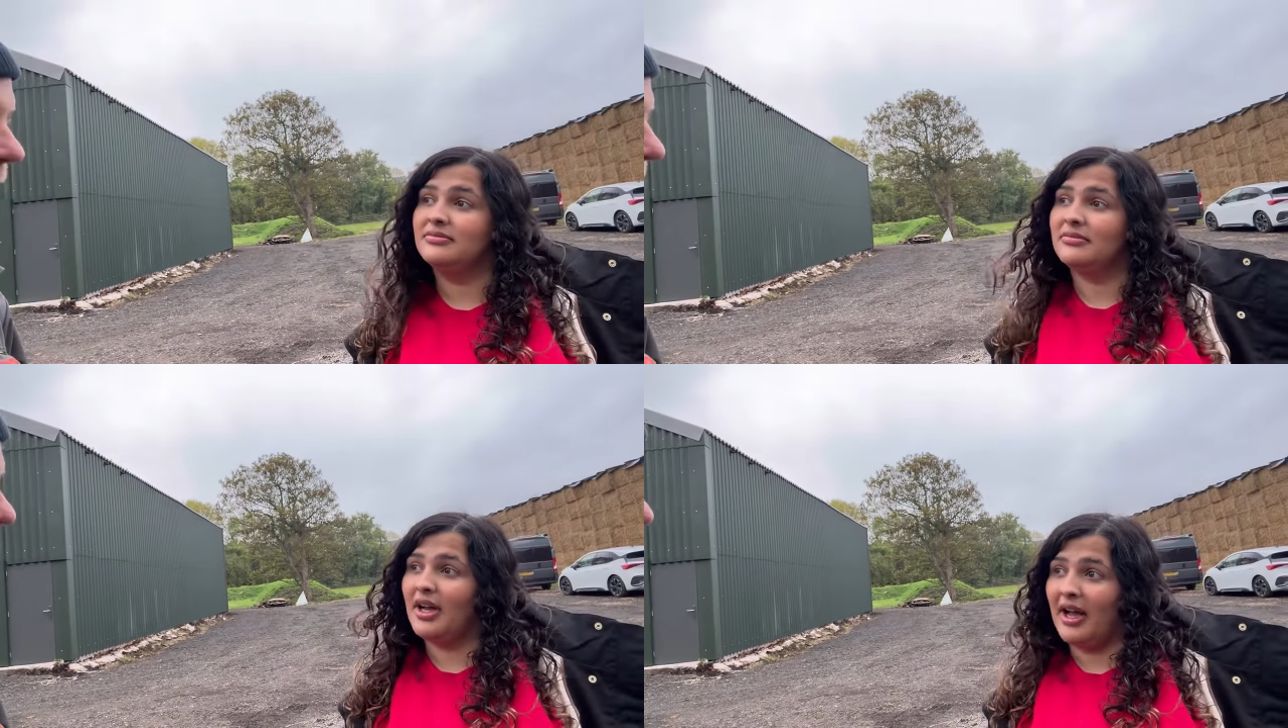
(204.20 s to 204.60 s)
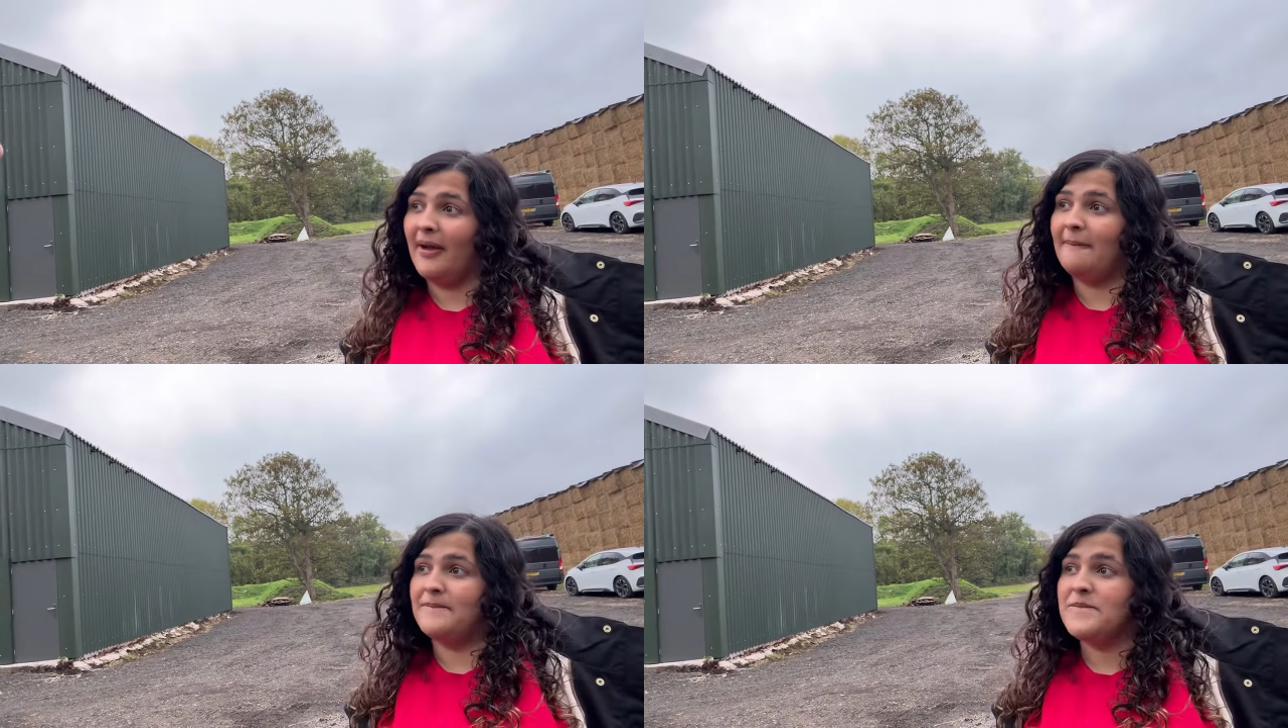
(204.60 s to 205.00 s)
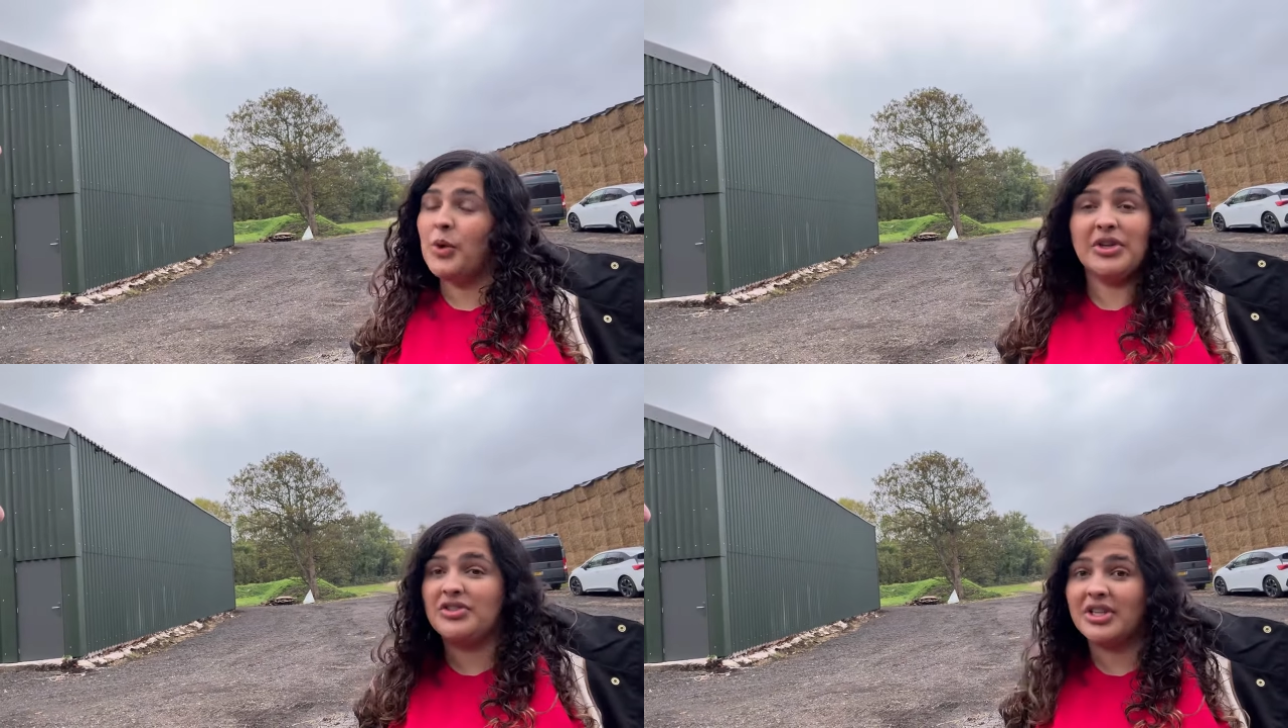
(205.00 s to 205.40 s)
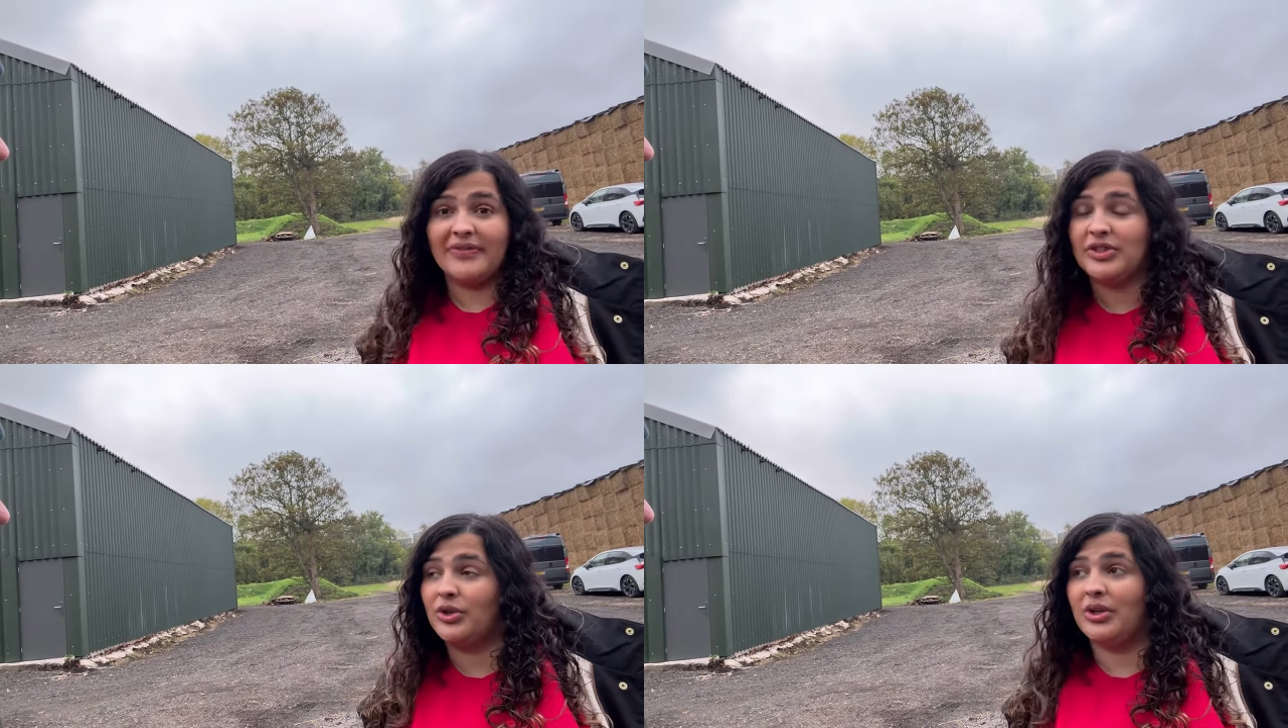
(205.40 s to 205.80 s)
Um, or could you give
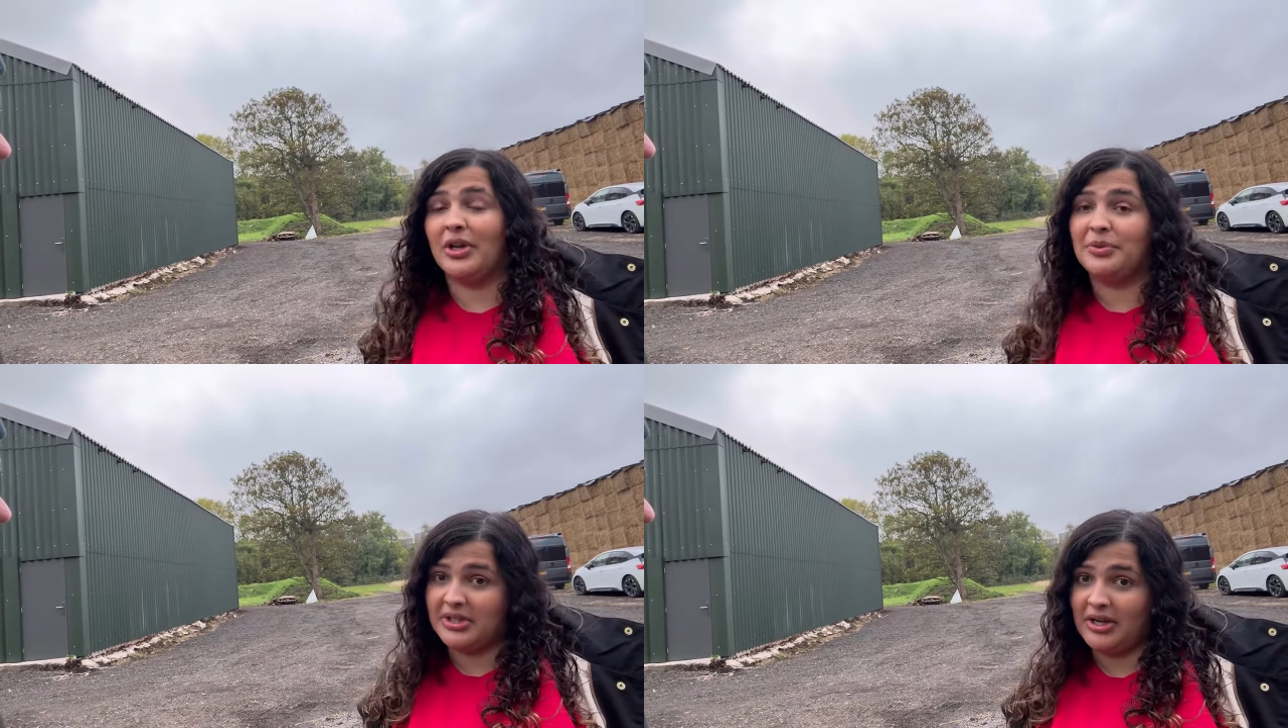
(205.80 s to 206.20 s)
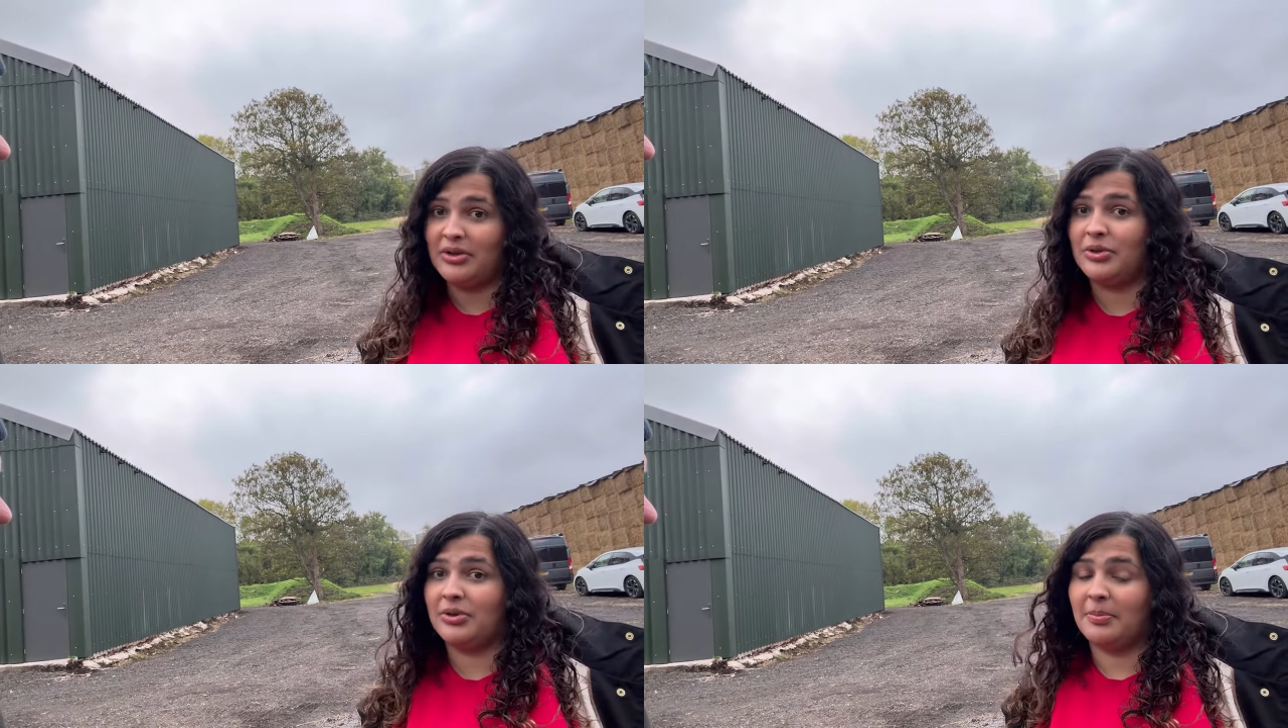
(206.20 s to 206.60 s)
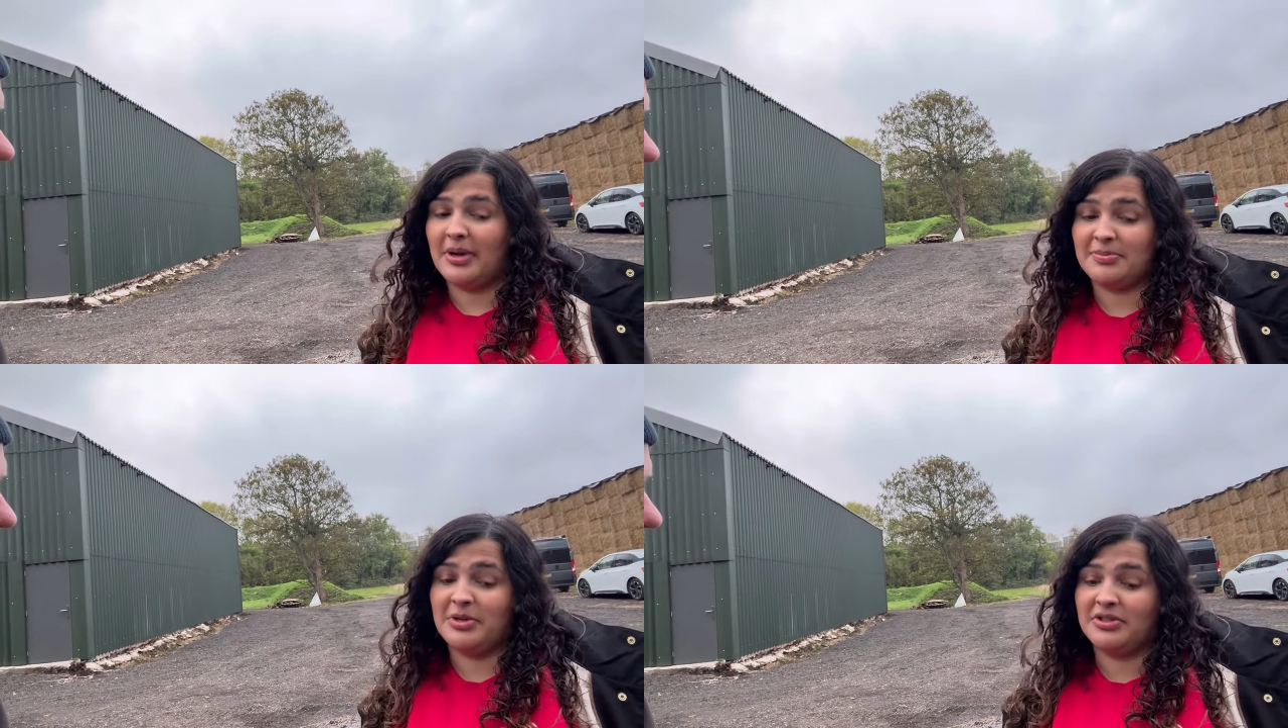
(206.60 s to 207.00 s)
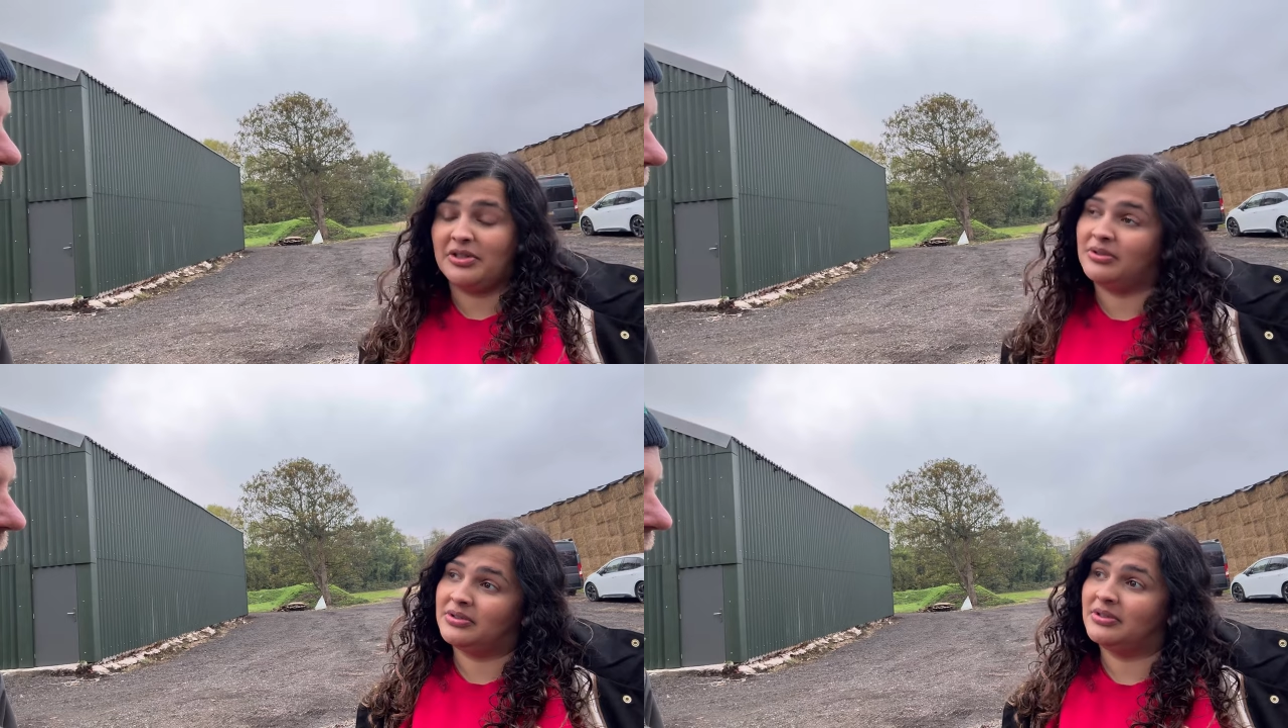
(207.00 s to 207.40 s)
us a call and we'll tell you who the best person to
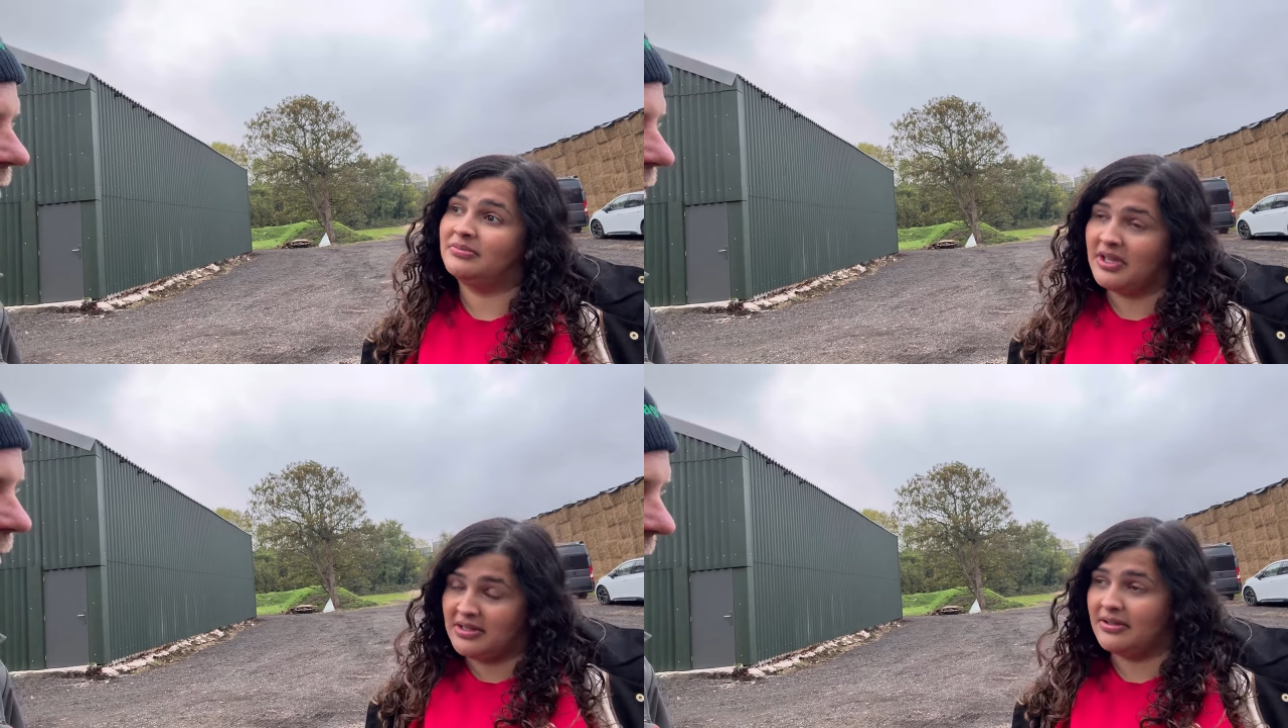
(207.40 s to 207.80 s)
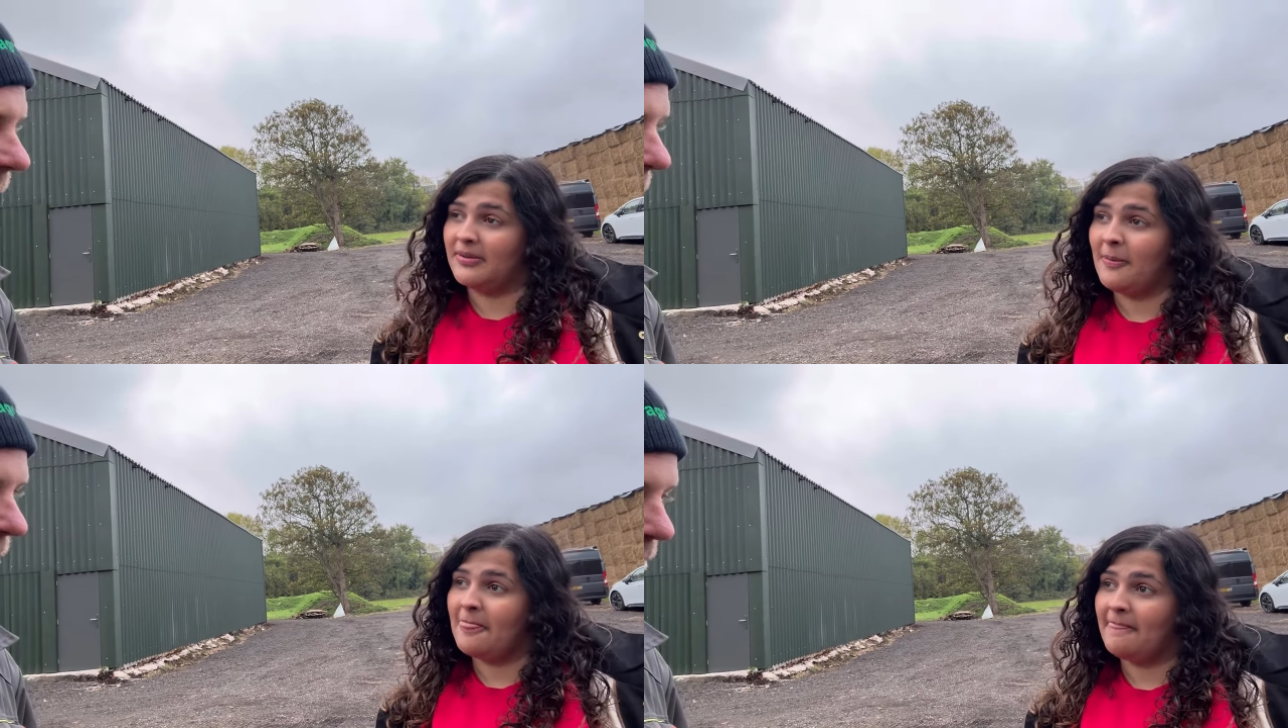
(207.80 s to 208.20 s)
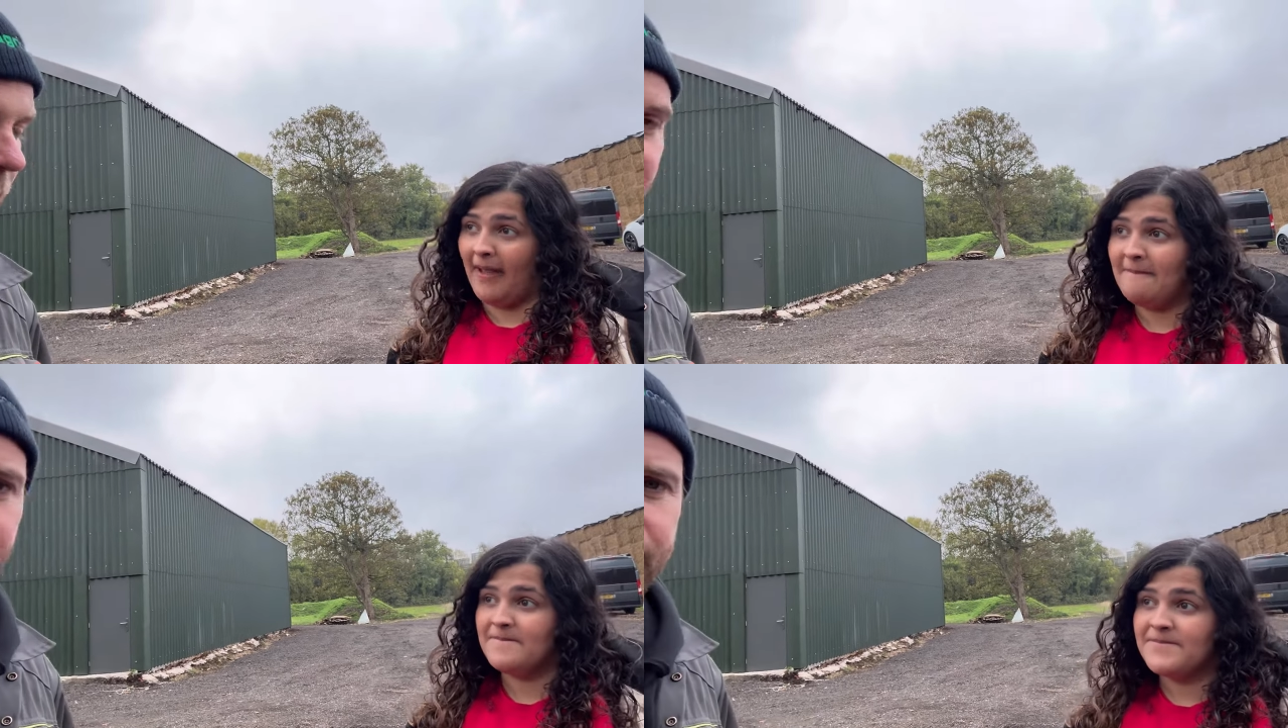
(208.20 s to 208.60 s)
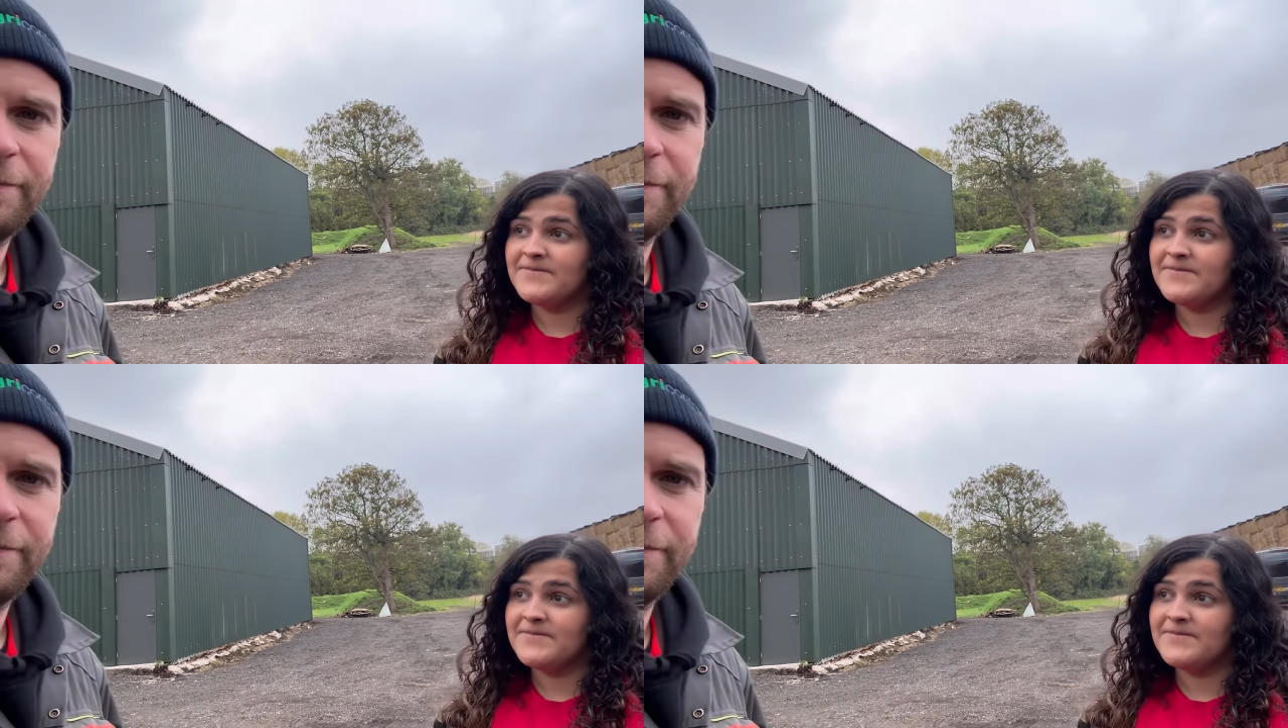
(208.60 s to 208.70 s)
call is. Yeah, there you go.